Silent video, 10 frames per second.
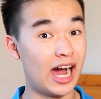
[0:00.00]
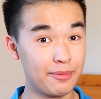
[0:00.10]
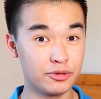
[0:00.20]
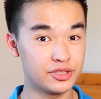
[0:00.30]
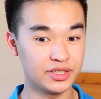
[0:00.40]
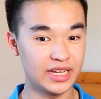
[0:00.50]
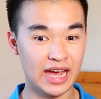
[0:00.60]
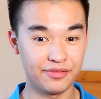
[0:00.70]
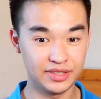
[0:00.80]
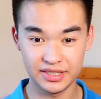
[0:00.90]
I personally
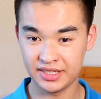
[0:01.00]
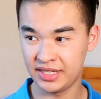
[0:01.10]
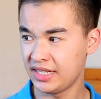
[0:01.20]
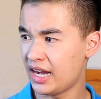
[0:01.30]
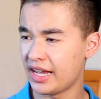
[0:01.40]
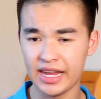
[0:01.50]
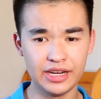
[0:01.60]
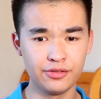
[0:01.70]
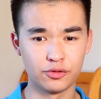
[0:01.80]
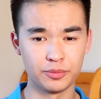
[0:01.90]
have the
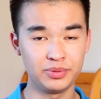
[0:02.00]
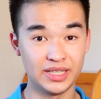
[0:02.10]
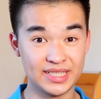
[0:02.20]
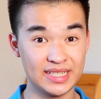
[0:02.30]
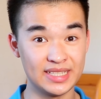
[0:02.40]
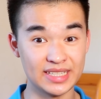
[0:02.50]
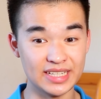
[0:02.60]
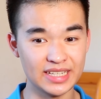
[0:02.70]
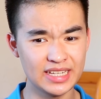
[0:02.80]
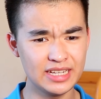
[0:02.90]
TI-84 Plus
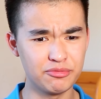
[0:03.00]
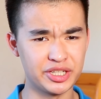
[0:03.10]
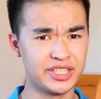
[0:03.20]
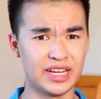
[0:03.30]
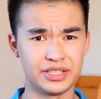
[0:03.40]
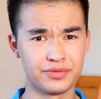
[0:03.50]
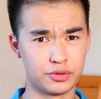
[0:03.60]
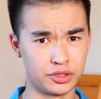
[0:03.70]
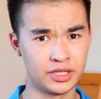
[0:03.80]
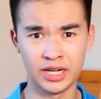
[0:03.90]
CE, which stands
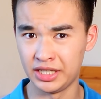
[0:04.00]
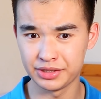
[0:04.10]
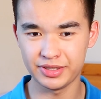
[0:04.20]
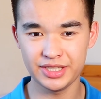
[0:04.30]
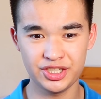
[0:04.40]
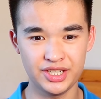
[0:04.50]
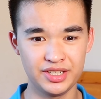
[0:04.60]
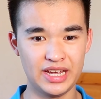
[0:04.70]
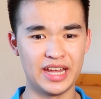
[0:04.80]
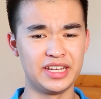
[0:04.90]
for Color
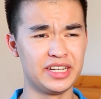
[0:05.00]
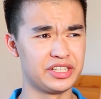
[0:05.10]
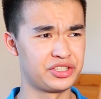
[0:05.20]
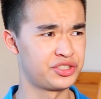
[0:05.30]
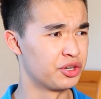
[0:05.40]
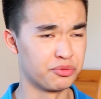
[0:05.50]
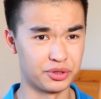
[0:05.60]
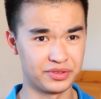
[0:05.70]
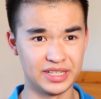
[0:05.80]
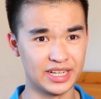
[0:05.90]
Edition, and it is so
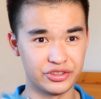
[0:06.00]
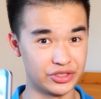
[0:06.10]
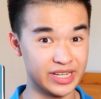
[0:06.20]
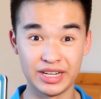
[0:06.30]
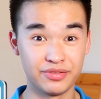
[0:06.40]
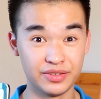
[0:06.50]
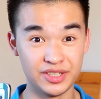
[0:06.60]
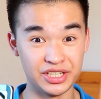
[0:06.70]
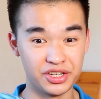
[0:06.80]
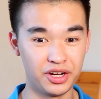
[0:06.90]
worth the extra
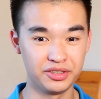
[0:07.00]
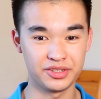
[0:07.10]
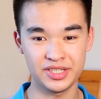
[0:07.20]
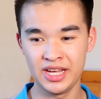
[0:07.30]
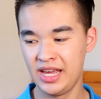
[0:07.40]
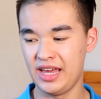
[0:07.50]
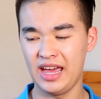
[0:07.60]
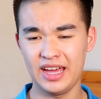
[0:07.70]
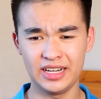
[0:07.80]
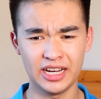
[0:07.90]
$10-15, dollars.
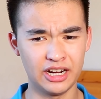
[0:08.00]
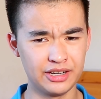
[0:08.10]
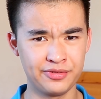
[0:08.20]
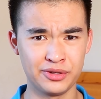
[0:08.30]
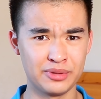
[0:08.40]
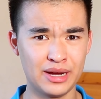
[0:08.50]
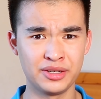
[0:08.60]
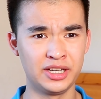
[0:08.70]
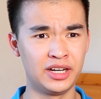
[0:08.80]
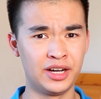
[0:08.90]
and I got it for around
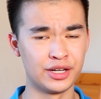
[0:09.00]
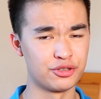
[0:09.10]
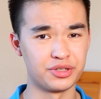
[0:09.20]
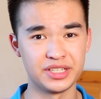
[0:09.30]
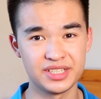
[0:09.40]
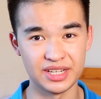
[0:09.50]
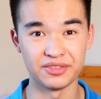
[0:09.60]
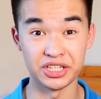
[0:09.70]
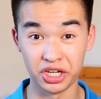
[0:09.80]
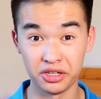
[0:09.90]

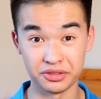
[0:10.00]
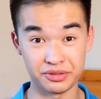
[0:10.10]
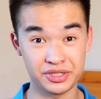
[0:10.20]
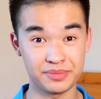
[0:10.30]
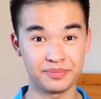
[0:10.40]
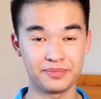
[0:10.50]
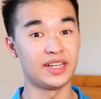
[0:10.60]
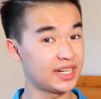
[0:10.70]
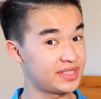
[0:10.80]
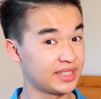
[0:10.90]
$170. The
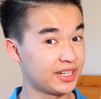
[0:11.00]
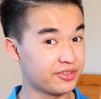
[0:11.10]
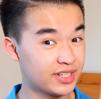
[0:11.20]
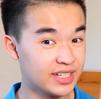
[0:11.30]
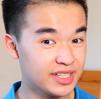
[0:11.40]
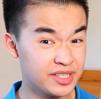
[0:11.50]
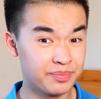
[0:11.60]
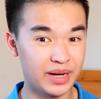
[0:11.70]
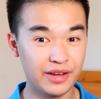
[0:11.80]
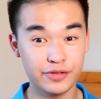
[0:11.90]
next thing that you're going to need to
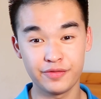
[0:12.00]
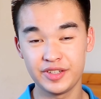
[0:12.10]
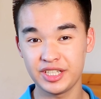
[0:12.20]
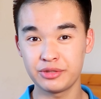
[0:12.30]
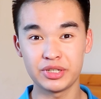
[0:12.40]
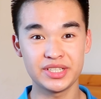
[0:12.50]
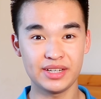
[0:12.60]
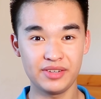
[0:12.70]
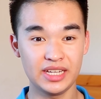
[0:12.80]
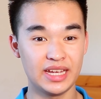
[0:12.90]
buy for Physics
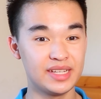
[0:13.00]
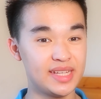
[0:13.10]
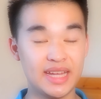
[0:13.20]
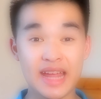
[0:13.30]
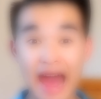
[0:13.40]
170 is an